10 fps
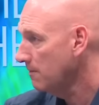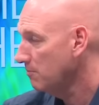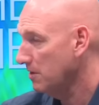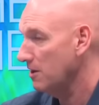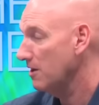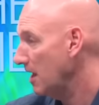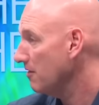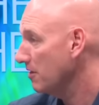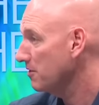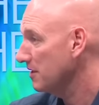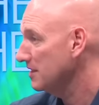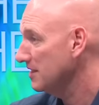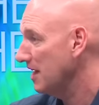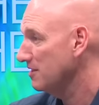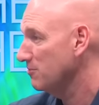but there are a lot of other things in
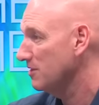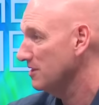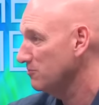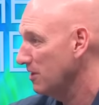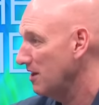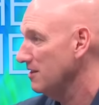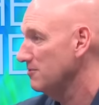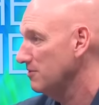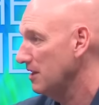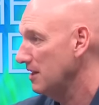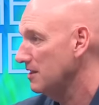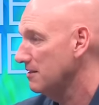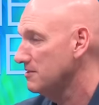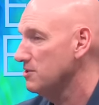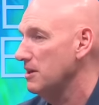God's Word as well, and and I,
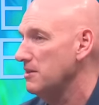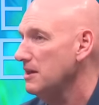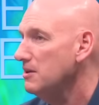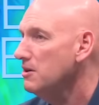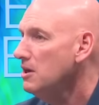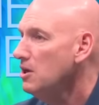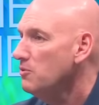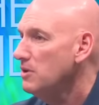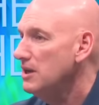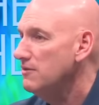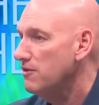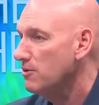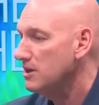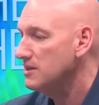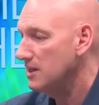so I think we need to
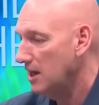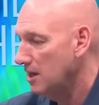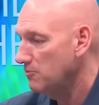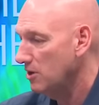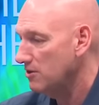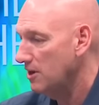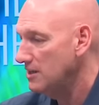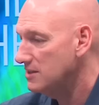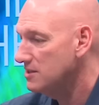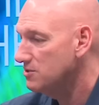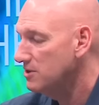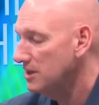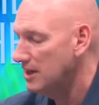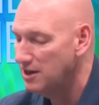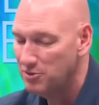focus on what Christ is doing.
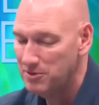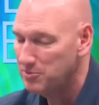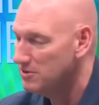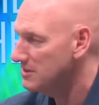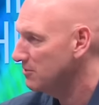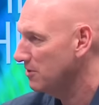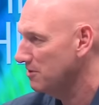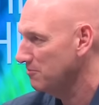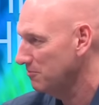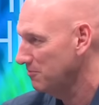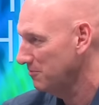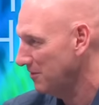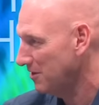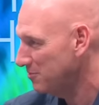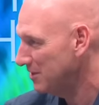And I know people will say, well,
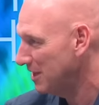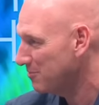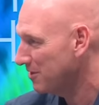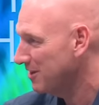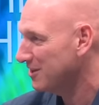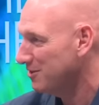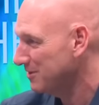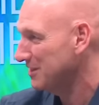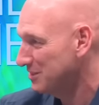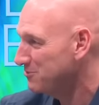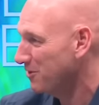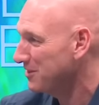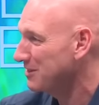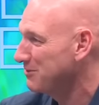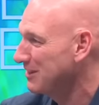aren't you being hypocritical because you wrote
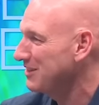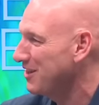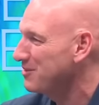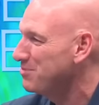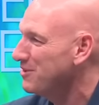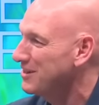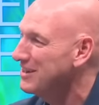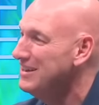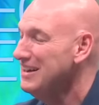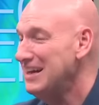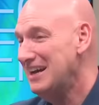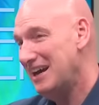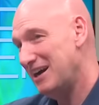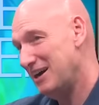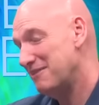this really long book?
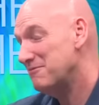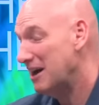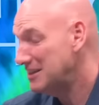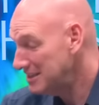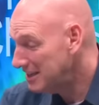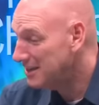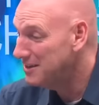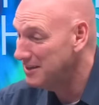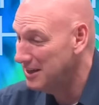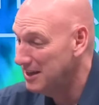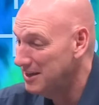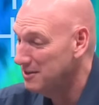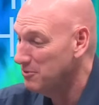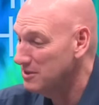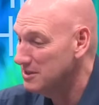Uh, I did, and
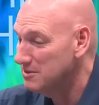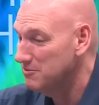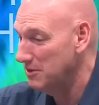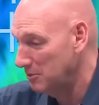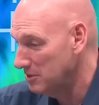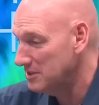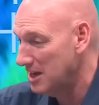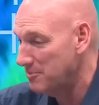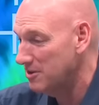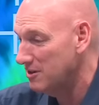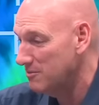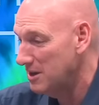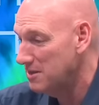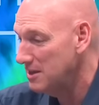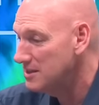it was a it was a topic of
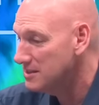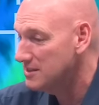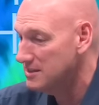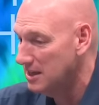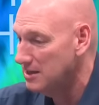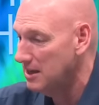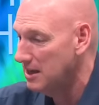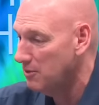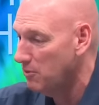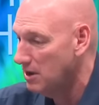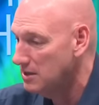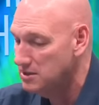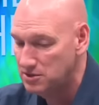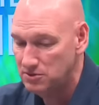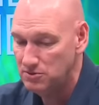my thesis, and I and I wanted
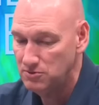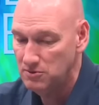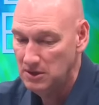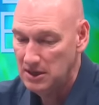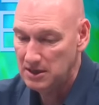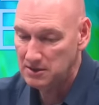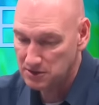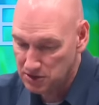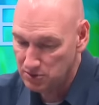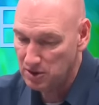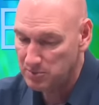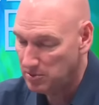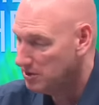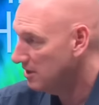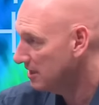to do a
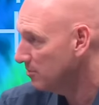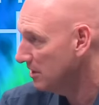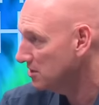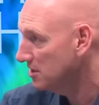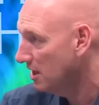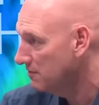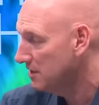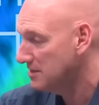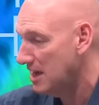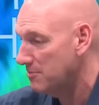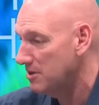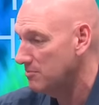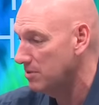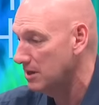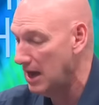biblical explanation of this topic,
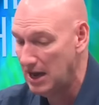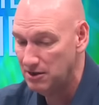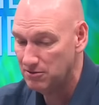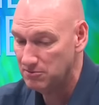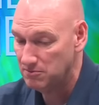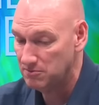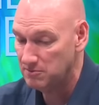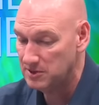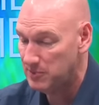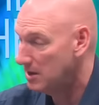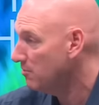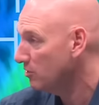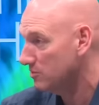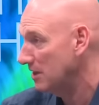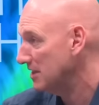but I don't spend
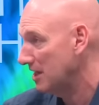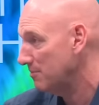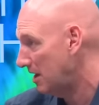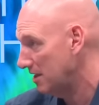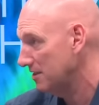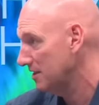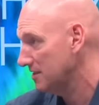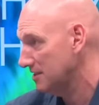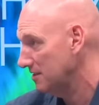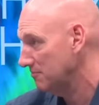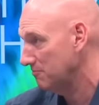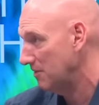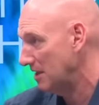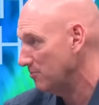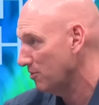most of my time on this
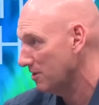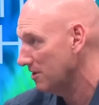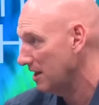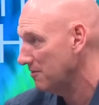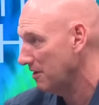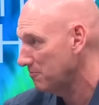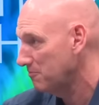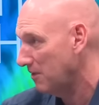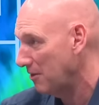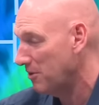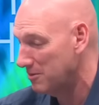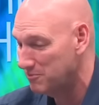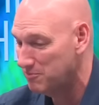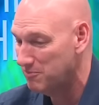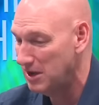anymore. I, I, I want
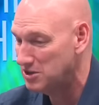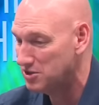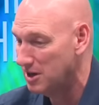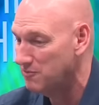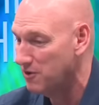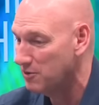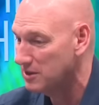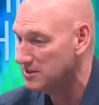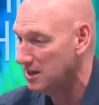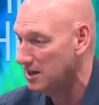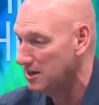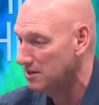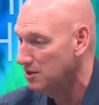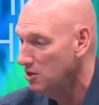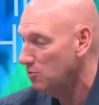to make sure I'm focused
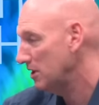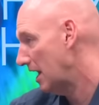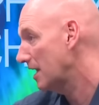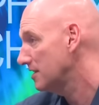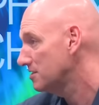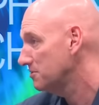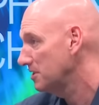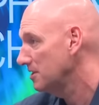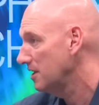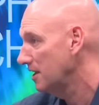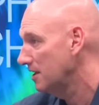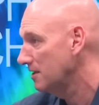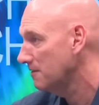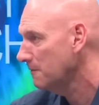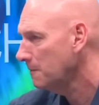on what God is doing.
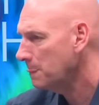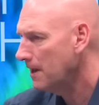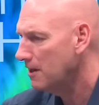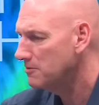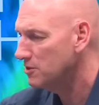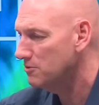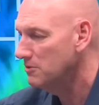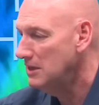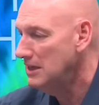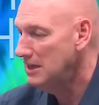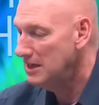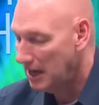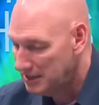And uh, so, uh,